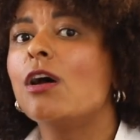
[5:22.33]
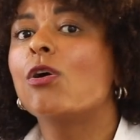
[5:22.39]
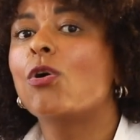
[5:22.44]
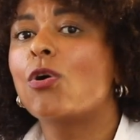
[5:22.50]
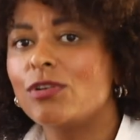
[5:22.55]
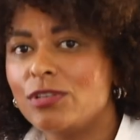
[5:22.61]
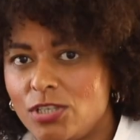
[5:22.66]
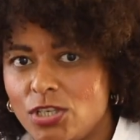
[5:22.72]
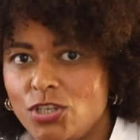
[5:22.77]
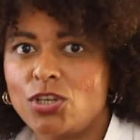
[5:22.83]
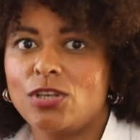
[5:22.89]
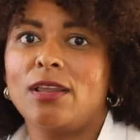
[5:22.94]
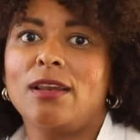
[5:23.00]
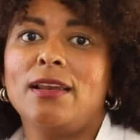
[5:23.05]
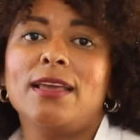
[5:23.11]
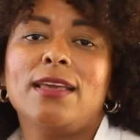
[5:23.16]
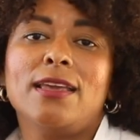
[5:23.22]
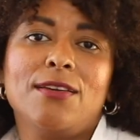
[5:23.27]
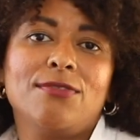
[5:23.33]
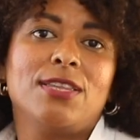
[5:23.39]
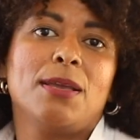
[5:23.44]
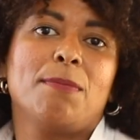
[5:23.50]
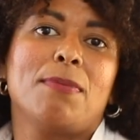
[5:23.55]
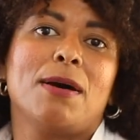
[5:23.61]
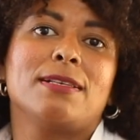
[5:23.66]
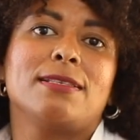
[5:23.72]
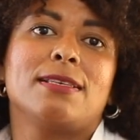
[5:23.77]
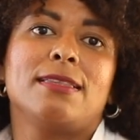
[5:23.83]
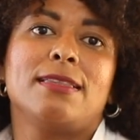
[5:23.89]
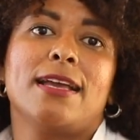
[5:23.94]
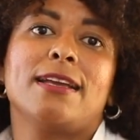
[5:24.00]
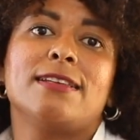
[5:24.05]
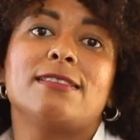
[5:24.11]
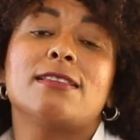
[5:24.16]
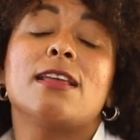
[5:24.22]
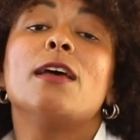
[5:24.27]
conditionally if they pass the
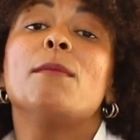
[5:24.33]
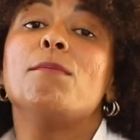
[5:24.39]
test